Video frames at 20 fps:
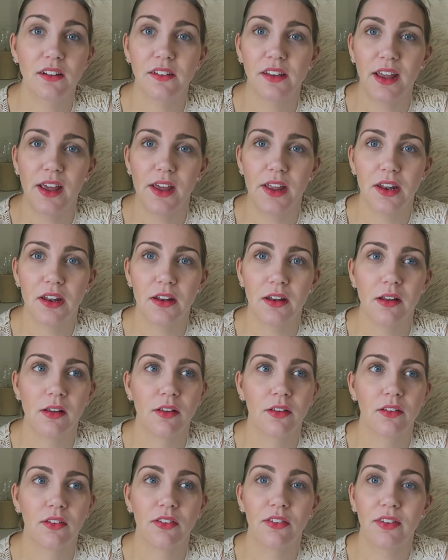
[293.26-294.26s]

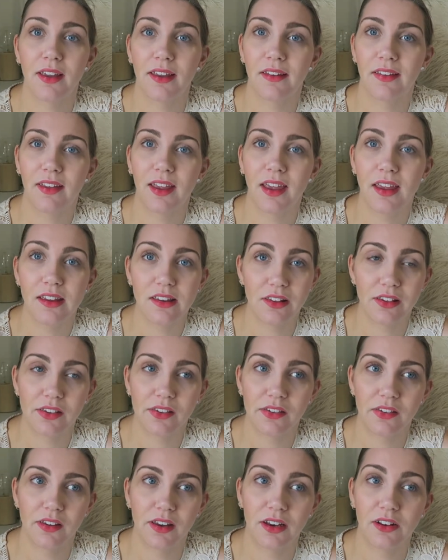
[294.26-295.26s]
then sets
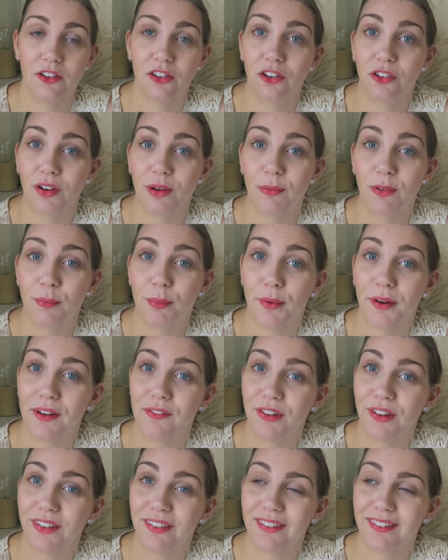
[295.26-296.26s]
his Instagram to
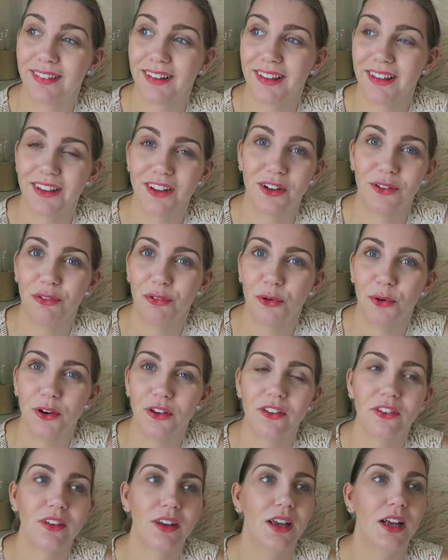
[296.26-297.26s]
private, of
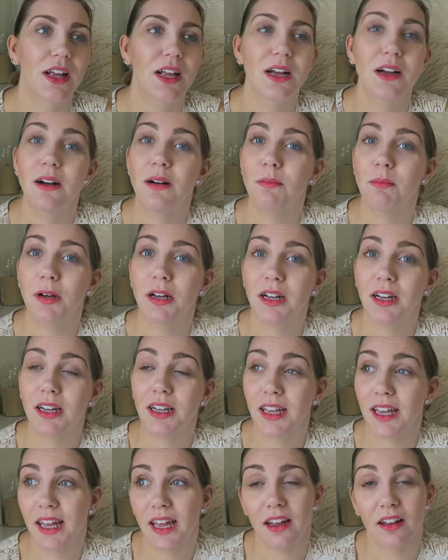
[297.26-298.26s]
course.
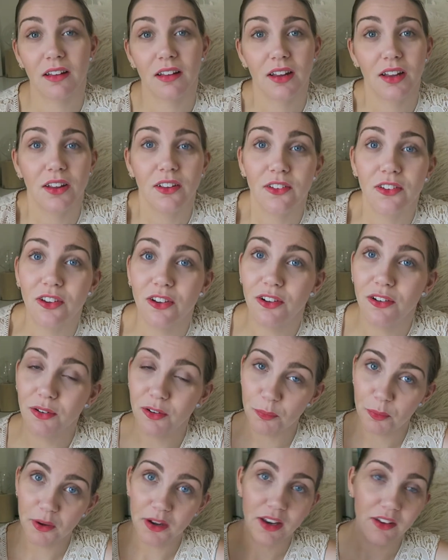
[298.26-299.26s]
But yeah, So
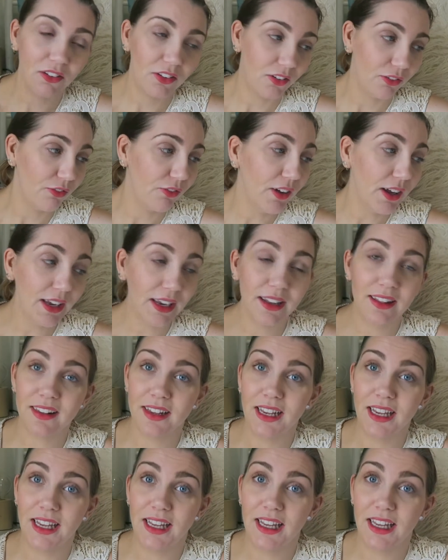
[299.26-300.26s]
it's pretty easy to find,
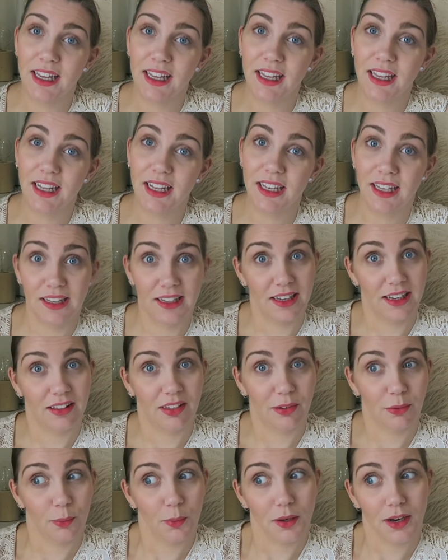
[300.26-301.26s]
and
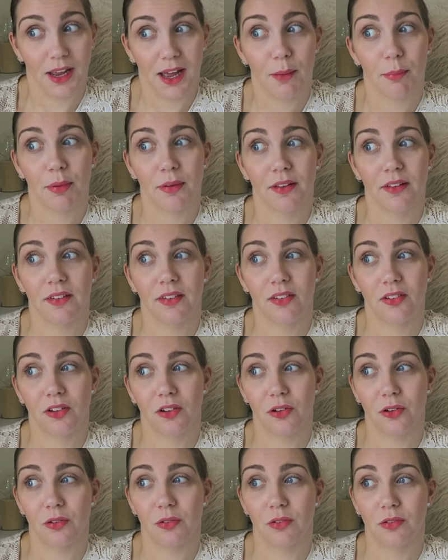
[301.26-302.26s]
that's what happened.
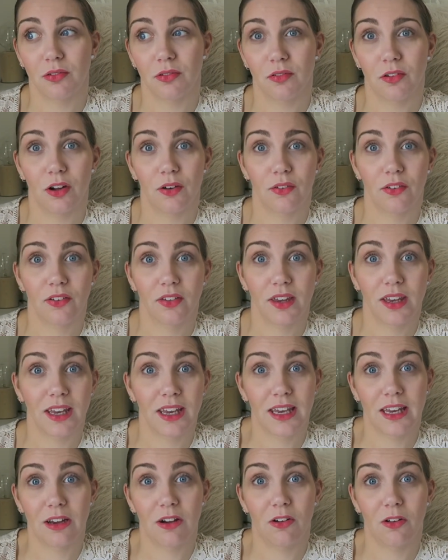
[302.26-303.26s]
So obviously
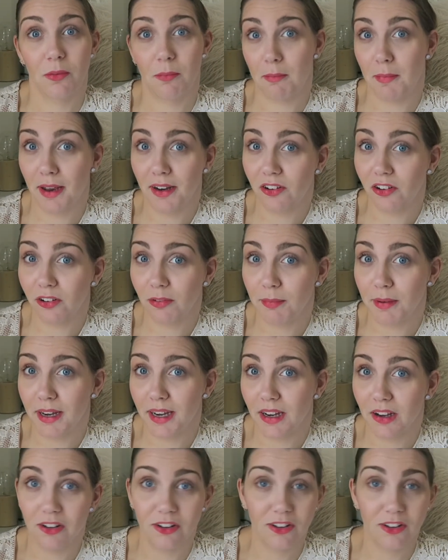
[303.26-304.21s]
he unmatched me